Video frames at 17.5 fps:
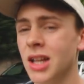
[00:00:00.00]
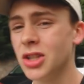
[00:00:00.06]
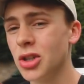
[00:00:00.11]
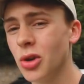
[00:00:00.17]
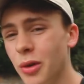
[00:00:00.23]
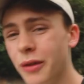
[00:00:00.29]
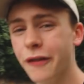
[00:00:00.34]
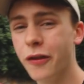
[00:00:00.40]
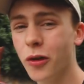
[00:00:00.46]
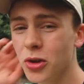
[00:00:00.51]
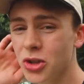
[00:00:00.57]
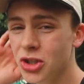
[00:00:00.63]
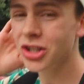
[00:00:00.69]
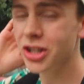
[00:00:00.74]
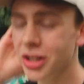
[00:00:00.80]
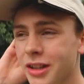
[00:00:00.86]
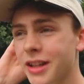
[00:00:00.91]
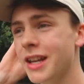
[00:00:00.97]
So
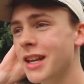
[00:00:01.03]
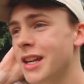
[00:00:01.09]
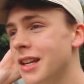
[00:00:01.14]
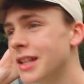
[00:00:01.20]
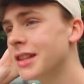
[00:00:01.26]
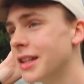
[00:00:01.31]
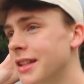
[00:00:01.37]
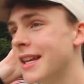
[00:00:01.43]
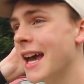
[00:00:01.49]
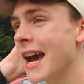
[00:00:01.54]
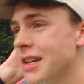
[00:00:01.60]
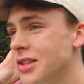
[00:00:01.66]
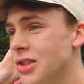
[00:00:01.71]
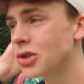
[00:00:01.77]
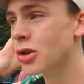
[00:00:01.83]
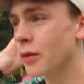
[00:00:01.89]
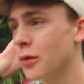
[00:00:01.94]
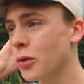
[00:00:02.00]
unfortunately, the
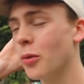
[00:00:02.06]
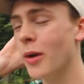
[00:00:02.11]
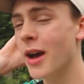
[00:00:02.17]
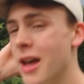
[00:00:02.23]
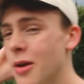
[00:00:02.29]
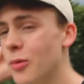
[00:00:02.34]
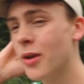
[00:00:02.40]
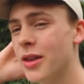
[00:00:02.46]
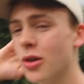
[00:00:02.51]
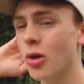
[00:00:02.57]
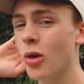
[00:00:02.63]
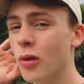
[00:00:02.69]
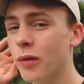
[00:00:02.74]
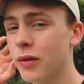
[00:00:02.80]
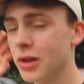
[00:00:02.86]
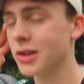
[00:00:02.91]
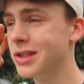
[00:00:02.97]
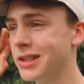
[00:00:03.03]
taxi drove away with
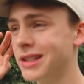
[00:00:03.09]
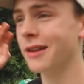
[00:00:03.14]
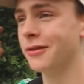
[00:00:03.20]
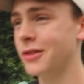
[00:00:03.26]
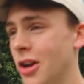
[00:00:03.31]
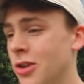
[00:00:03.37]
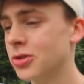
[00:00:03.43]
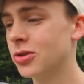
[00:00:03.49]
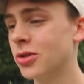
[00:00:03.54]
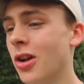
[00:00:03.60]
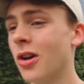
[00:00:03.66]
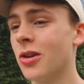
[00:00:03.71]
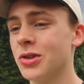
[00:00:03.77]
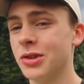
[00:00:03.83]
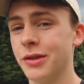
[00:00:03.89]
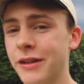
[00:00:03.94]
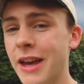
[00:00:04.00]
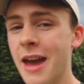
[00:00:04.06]
over
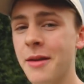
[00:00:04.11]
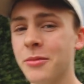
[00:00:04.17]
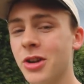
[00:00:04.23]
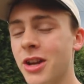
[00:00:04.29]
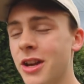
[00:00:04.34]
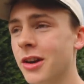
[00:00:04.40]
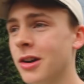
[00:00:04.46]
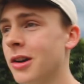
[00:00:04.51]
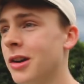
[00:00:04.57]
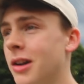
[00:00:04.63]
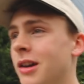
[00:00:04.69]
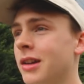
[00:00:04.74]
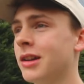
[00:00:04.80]
$700 of camera gear.